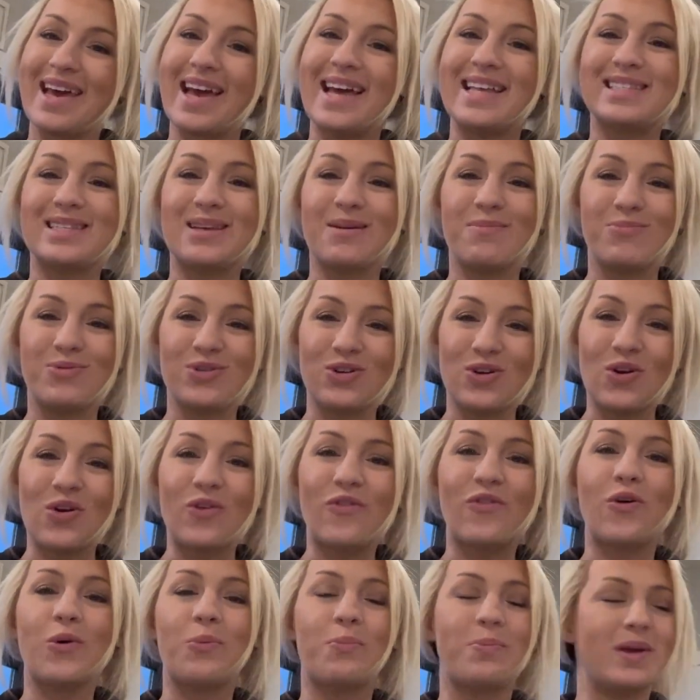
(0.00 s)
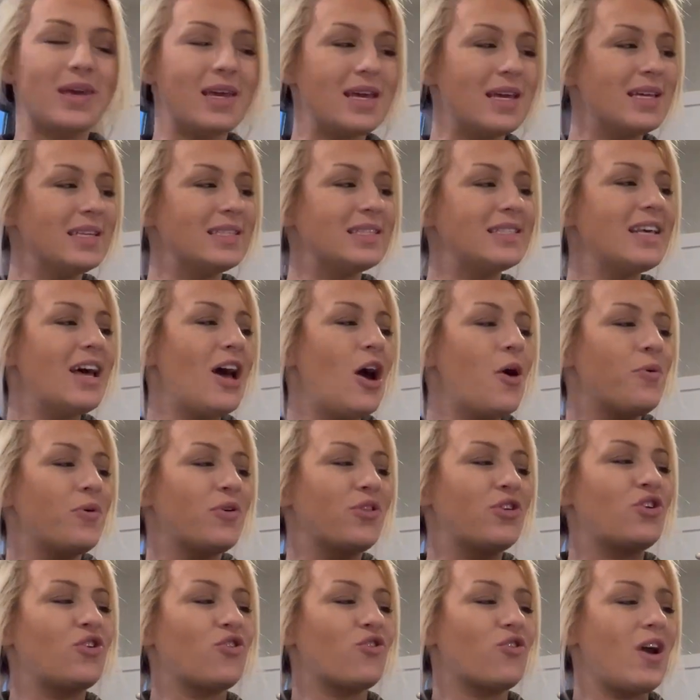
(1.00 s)
It's a beautiful piece
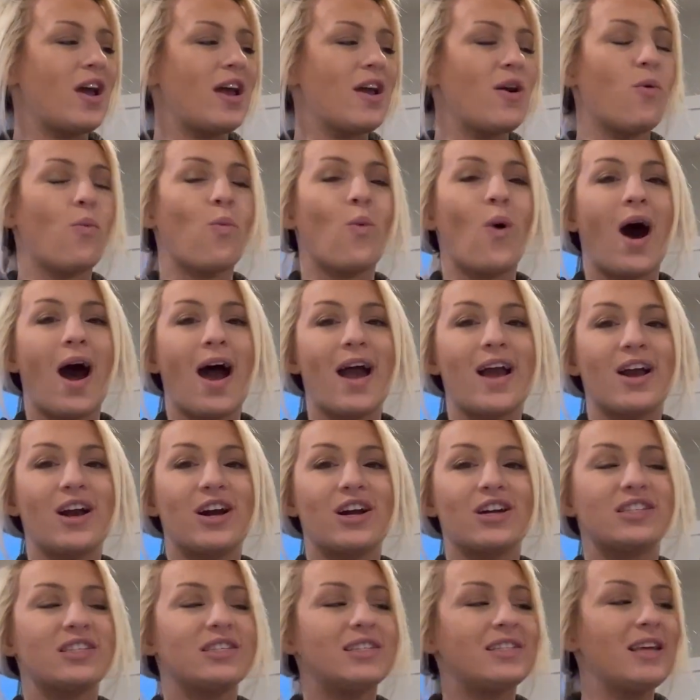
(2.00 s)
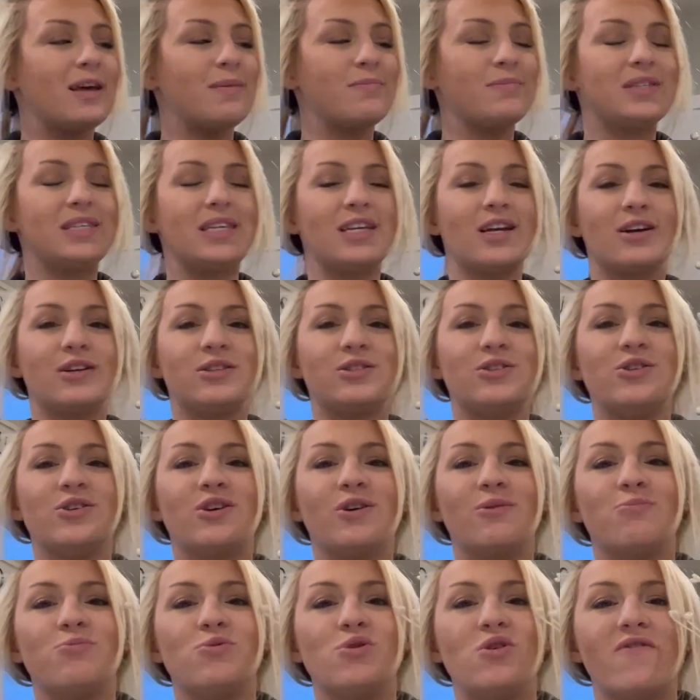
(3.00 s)
with great wire stems here so you
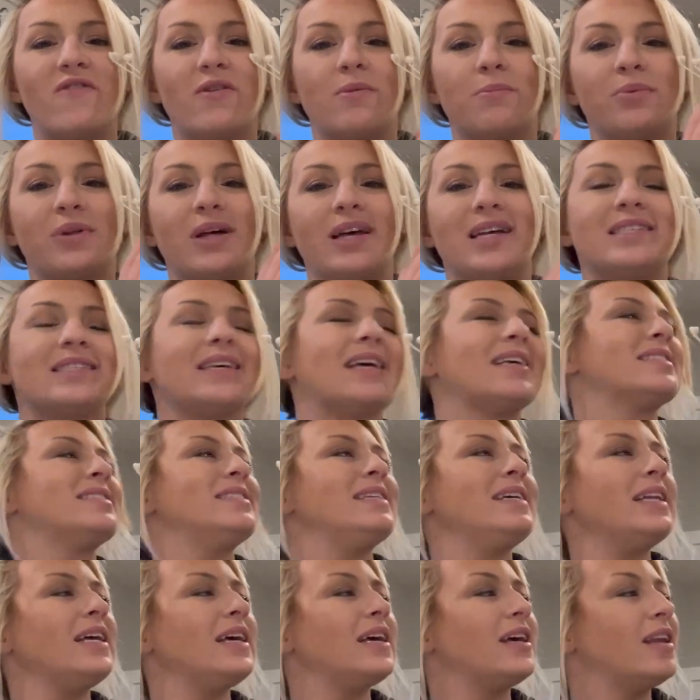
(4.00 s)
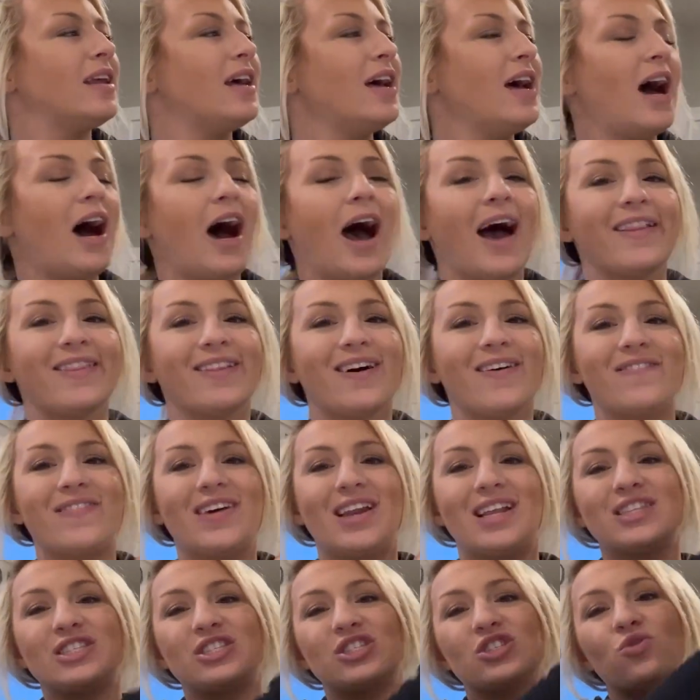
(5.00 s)
can move and place as needed. I love that
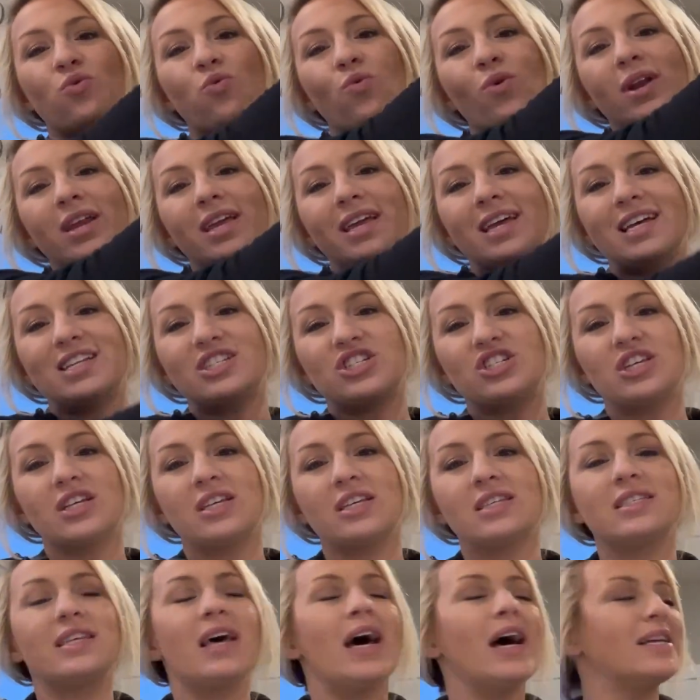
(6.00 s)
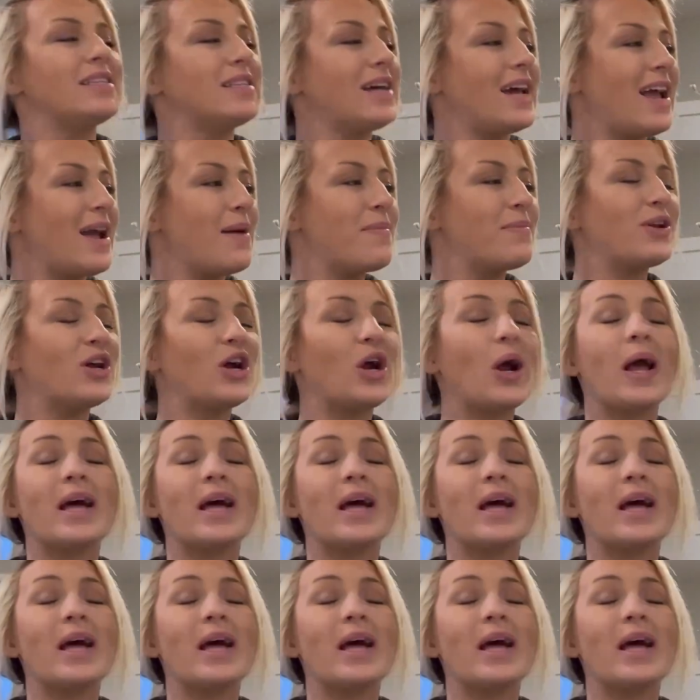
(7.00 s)
it's 20 inches diameter.